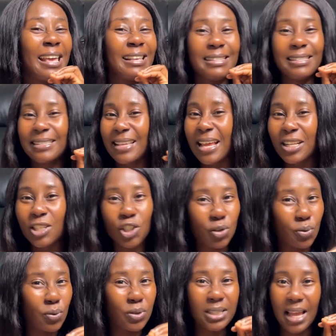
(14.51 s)

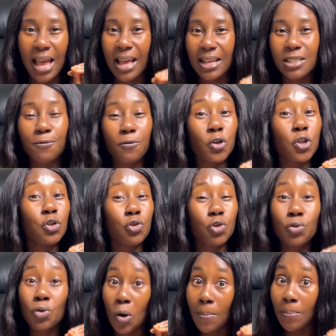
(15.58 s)
essential task for you
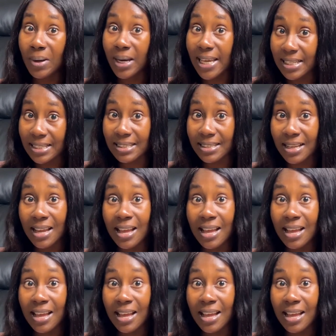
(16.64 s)
to complete.